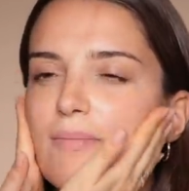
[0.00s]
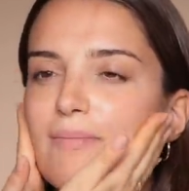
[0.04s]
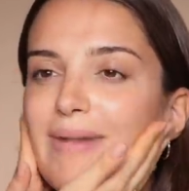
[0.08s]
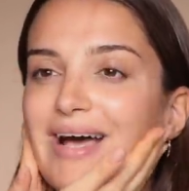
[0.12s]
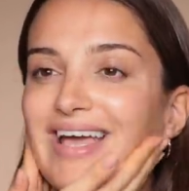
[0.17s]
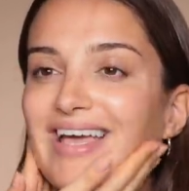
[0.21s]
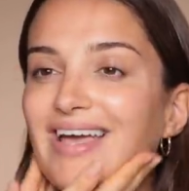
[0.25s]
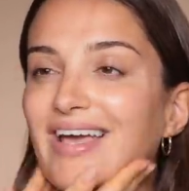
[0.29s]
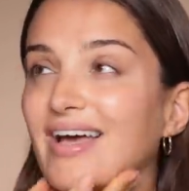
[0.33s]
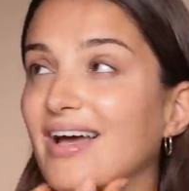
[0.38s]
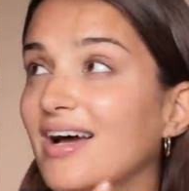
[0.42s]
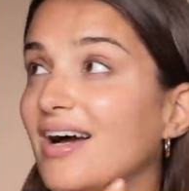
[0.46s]
My
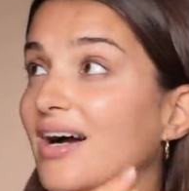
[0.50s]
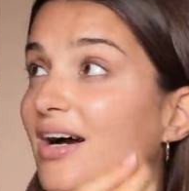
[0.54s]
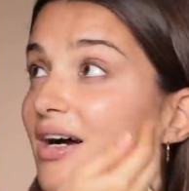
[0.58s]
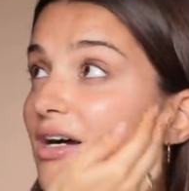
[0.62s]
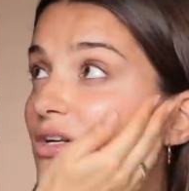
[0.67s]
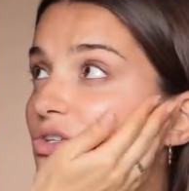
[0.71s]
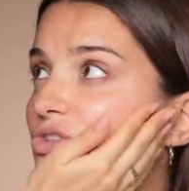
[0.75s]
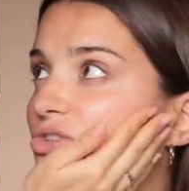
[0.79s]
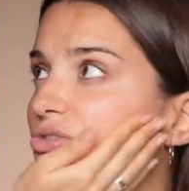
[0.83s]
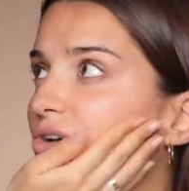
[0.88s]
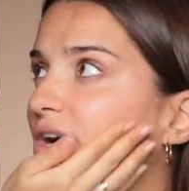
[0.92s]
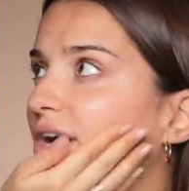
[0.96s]
hair
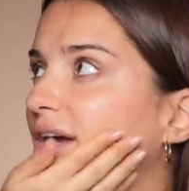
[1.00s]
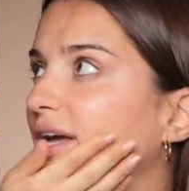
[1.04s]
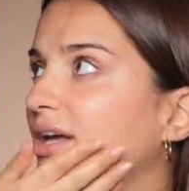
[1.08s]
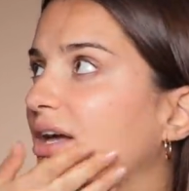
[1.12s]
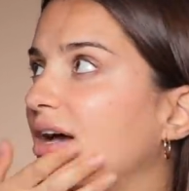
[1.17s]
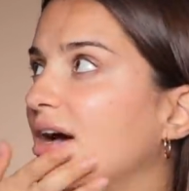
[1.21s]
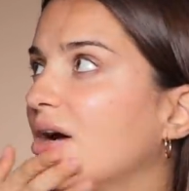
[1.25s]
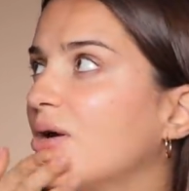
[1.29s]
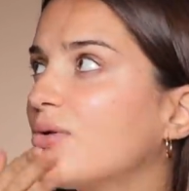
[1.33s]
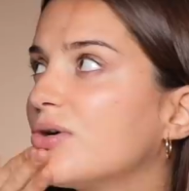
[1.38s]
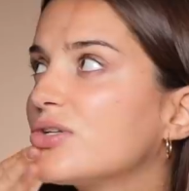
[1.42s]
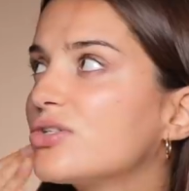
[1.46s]
are dry.
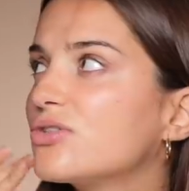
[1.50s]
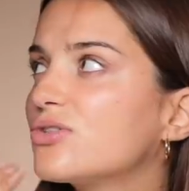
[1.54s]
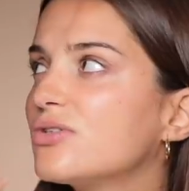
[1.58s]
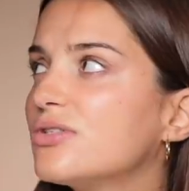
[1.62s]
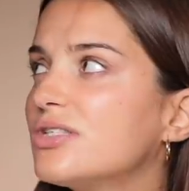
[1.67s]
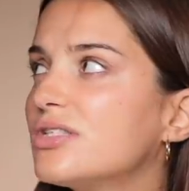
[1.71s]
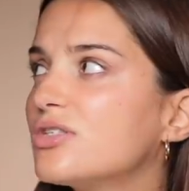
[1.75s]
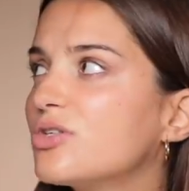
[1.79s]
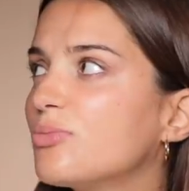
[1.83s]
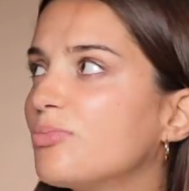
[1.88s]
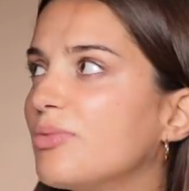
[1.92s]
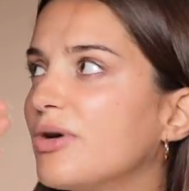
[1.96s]
I was so
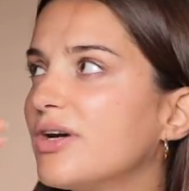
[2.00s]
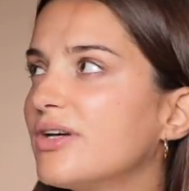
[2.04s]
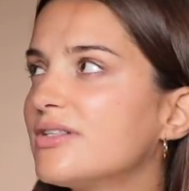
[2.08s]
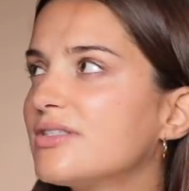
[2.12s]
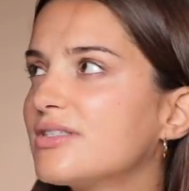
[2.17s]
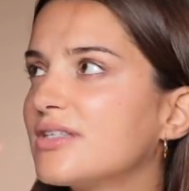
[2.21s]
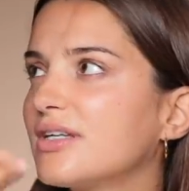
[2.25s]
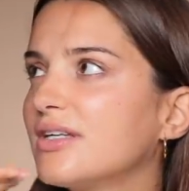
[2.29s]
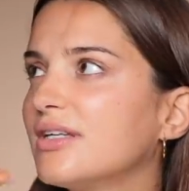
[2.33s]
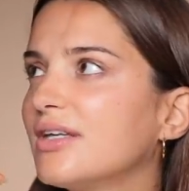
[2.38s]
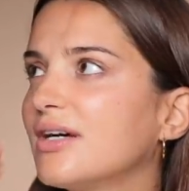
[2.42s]
disappointed.